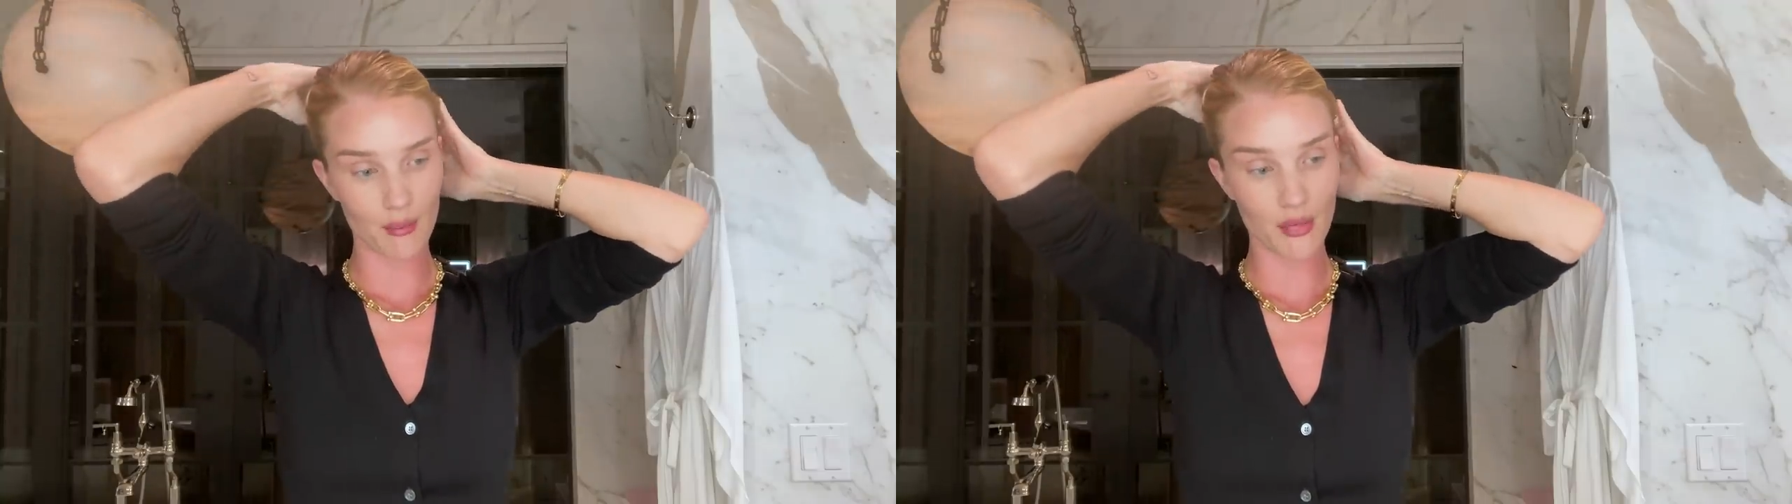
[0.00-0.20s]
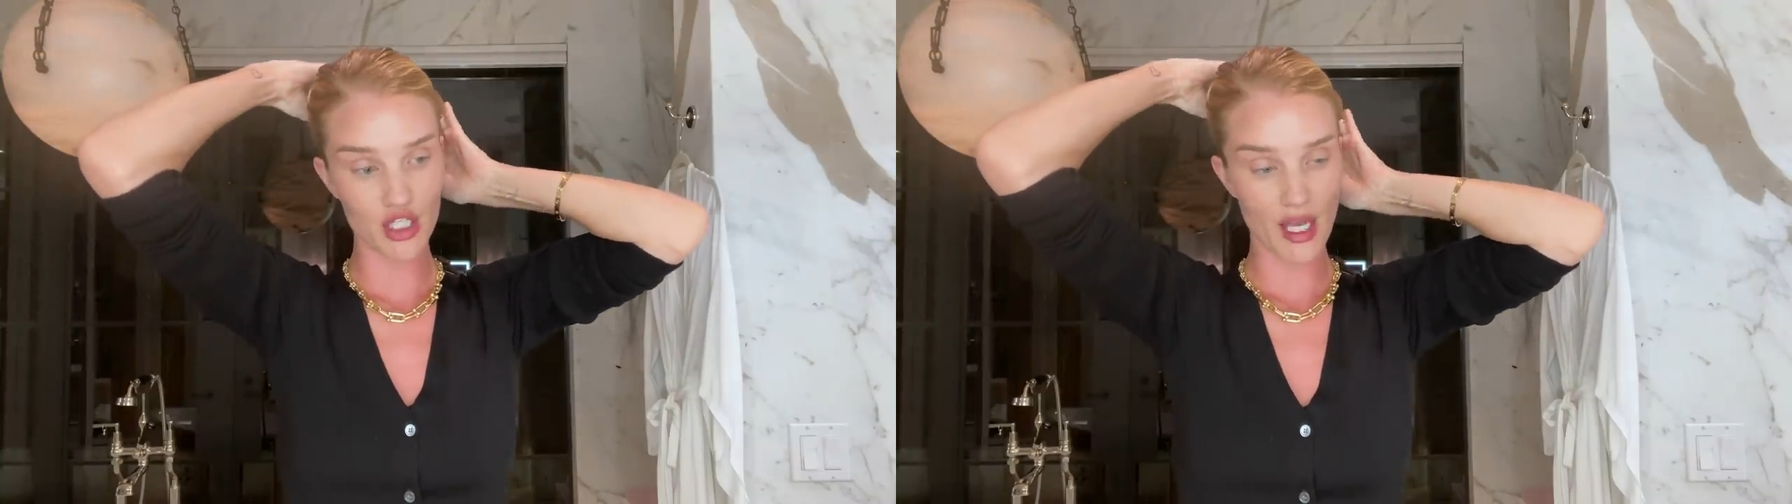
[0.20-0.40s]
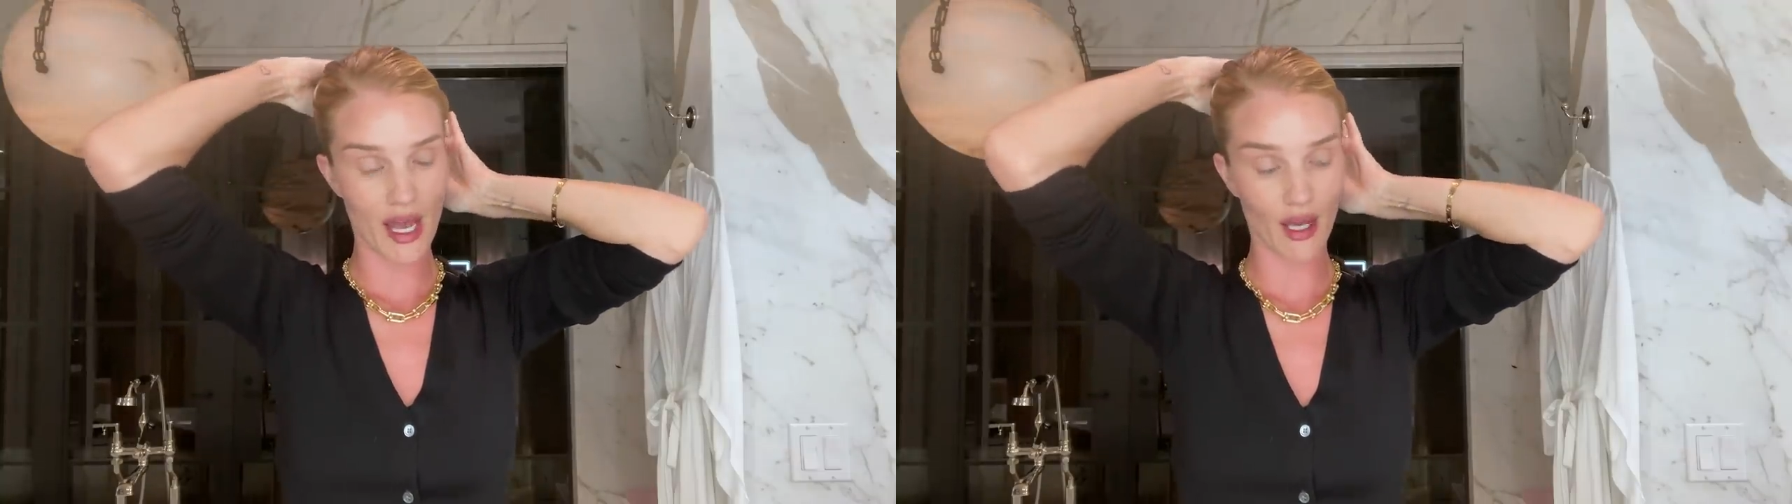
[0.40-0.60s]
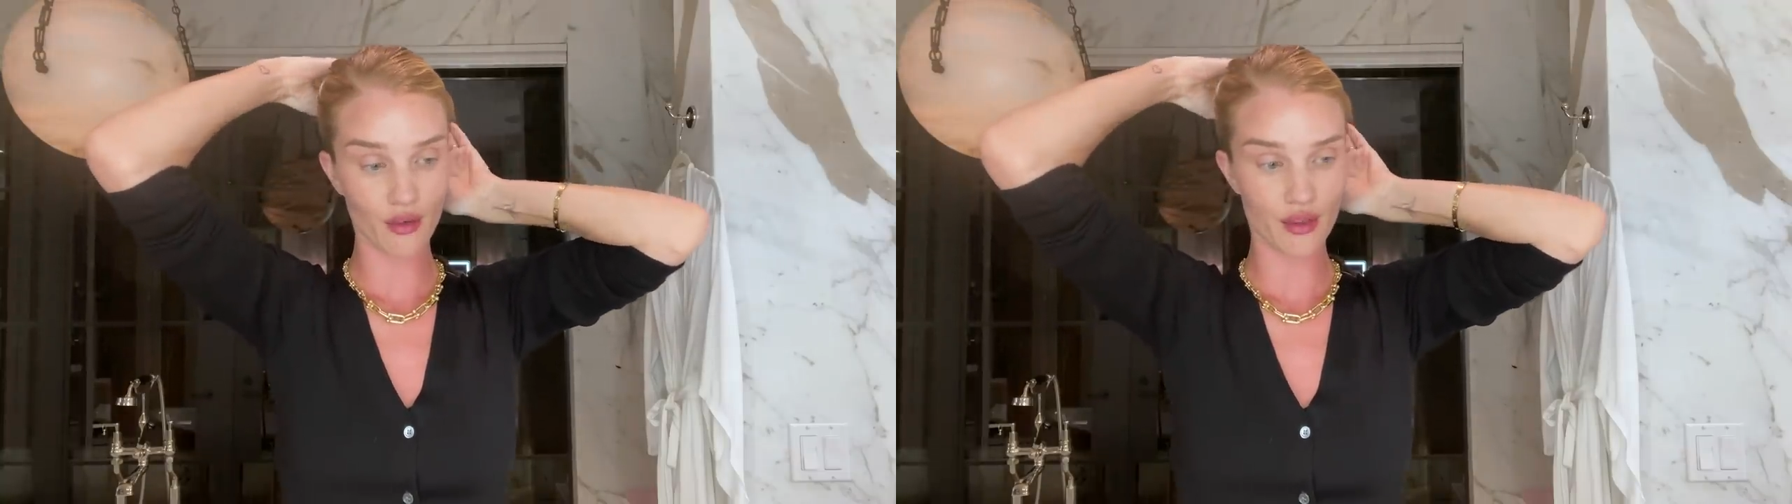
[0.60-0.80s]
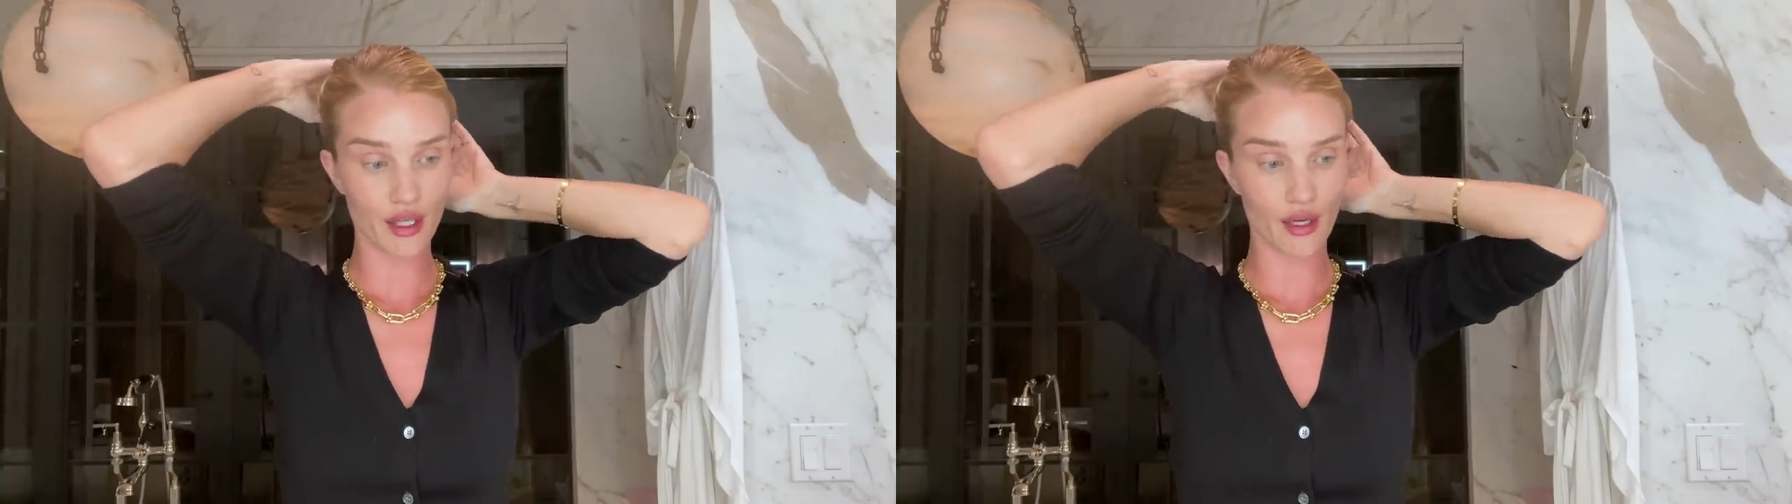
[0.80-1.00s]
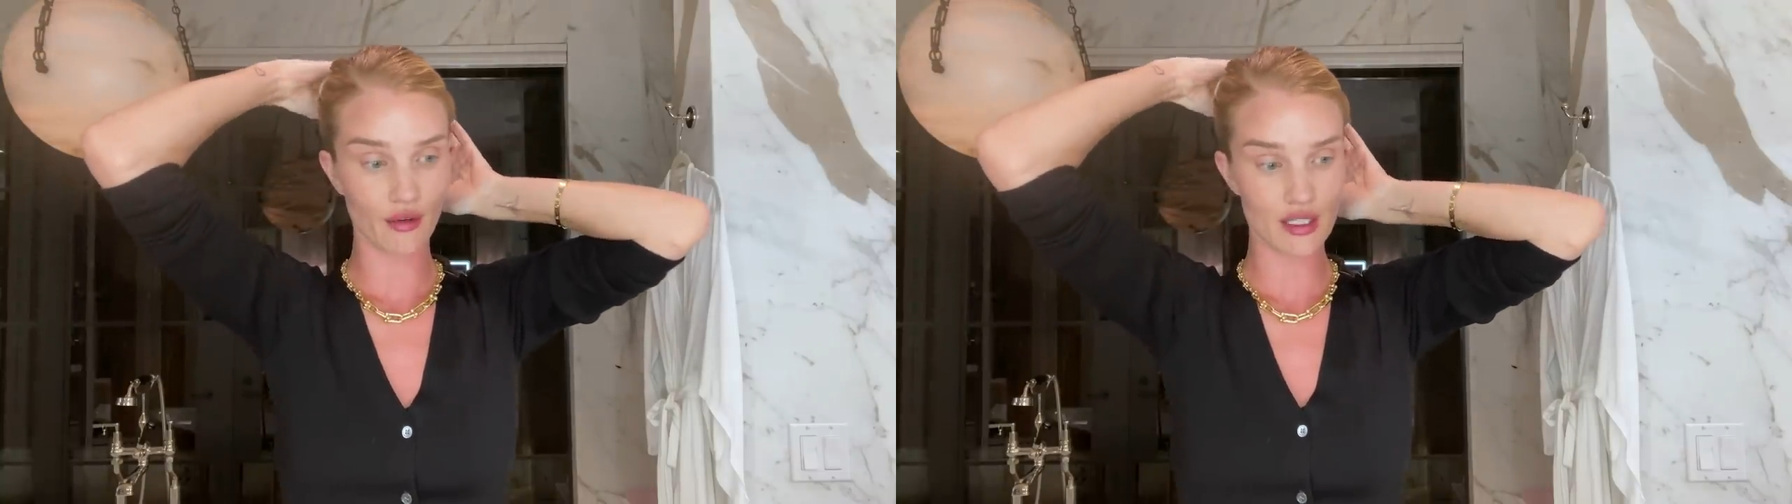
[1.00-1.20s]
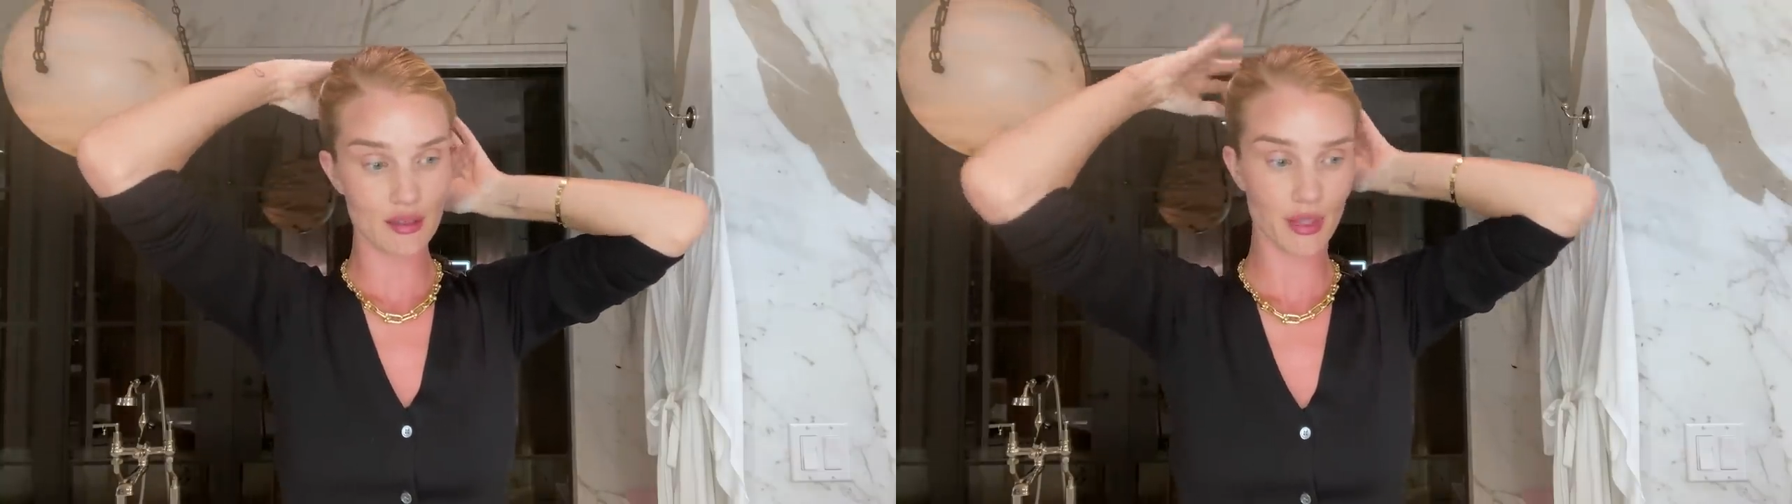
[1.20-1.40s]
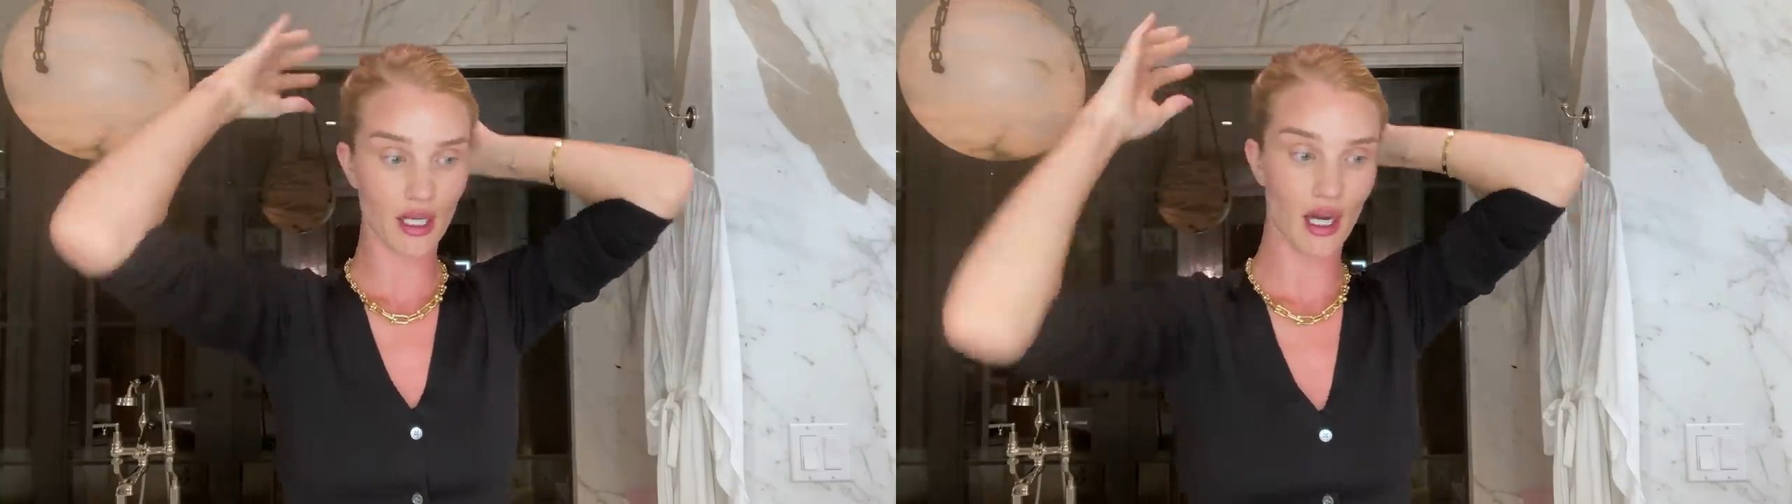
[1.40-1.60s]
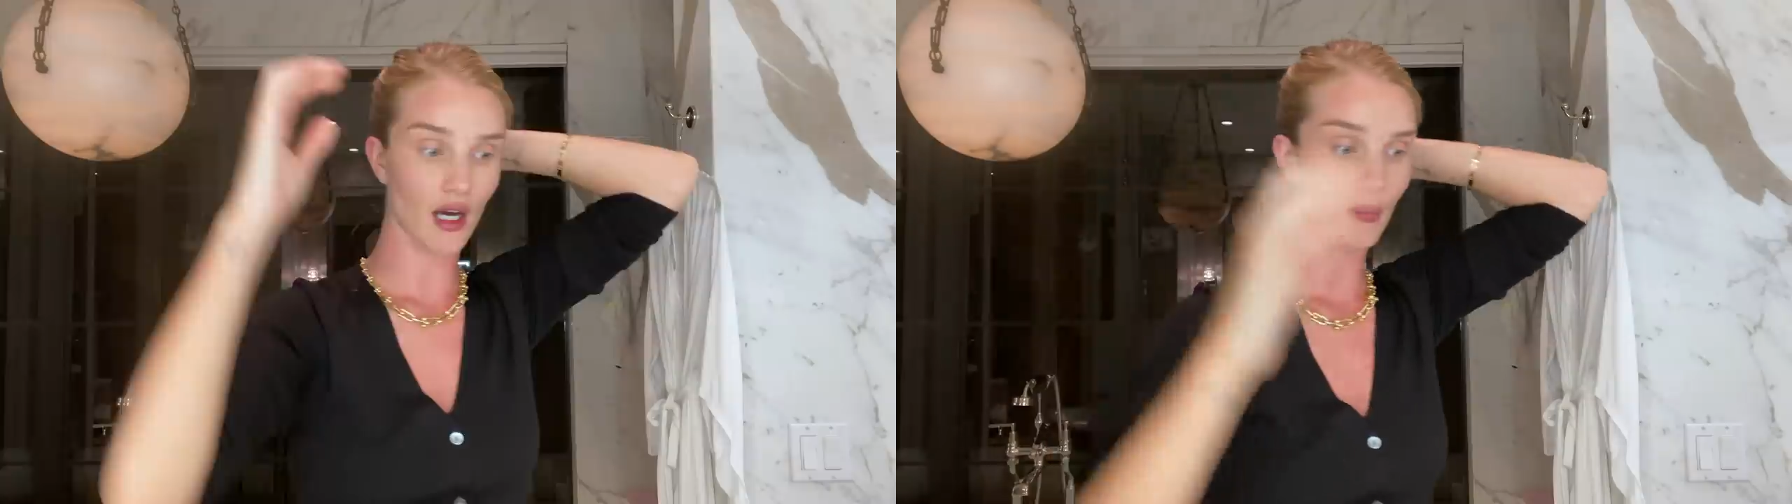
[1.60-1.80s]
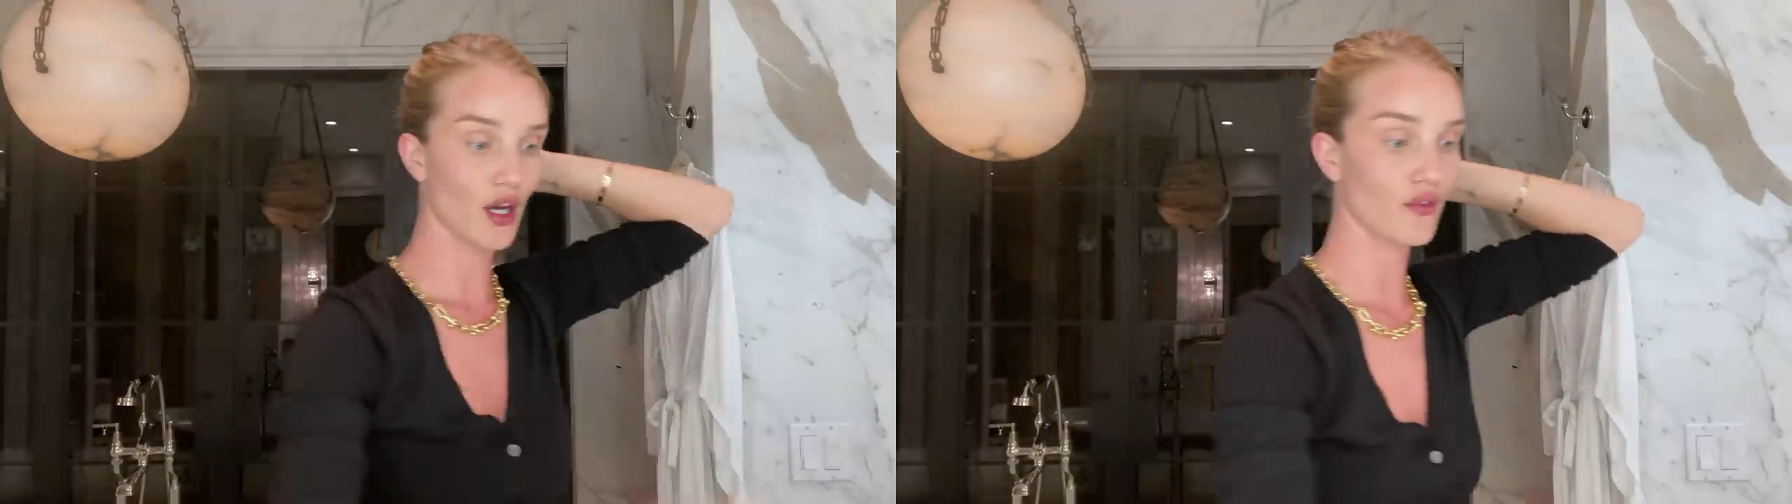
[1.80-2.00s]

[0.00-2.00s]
much healthier it's become